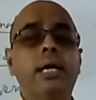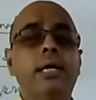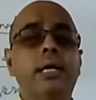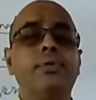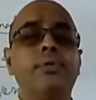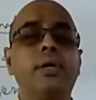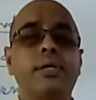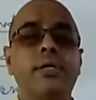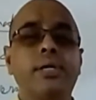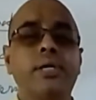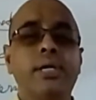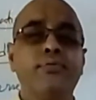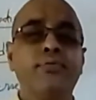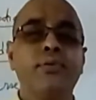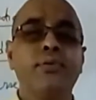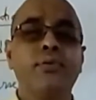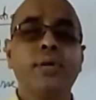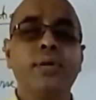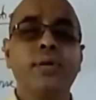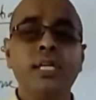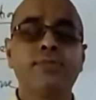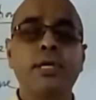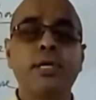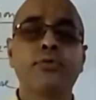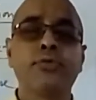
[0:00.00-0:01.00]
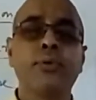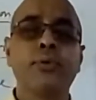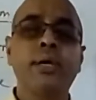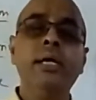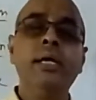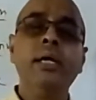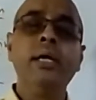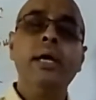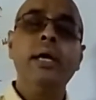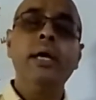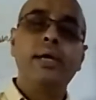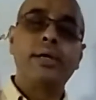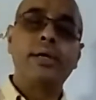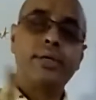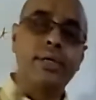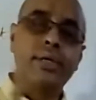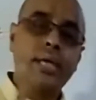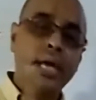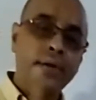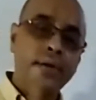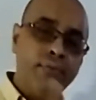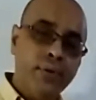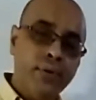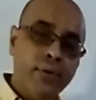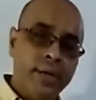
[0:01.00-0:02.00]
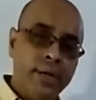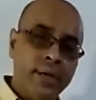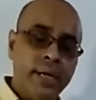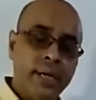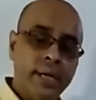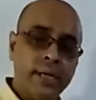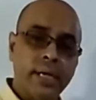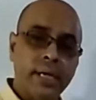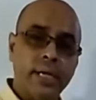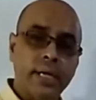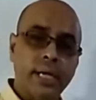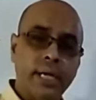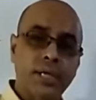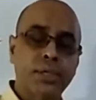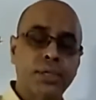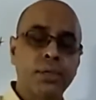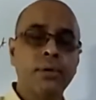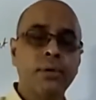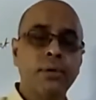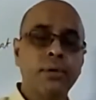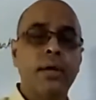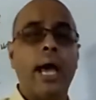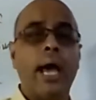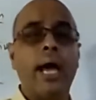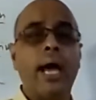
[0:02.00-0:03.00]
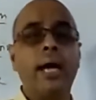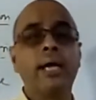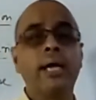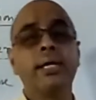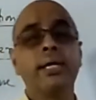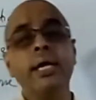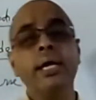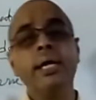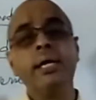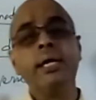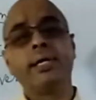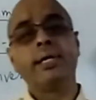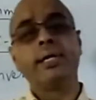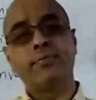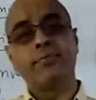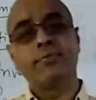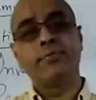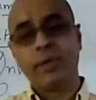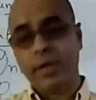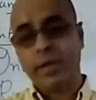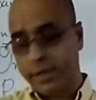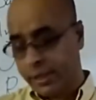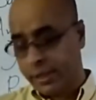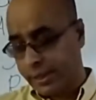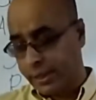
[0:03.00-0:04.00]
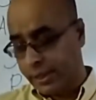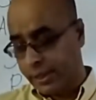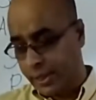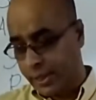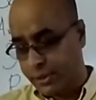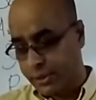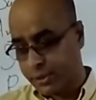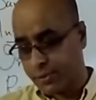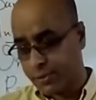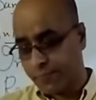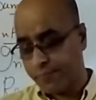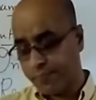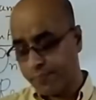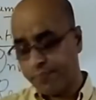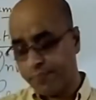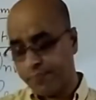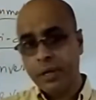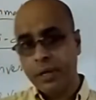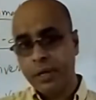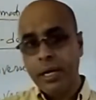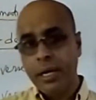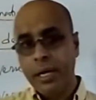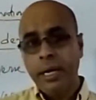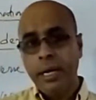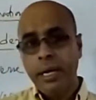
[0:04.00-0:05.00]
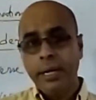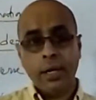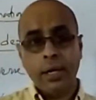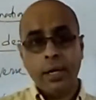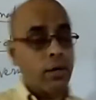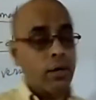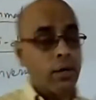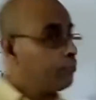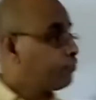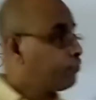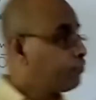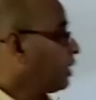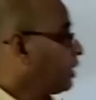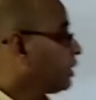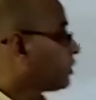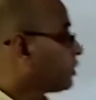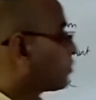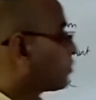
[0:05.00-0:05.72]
the difference between definite integration and indefinite integration. Now, if I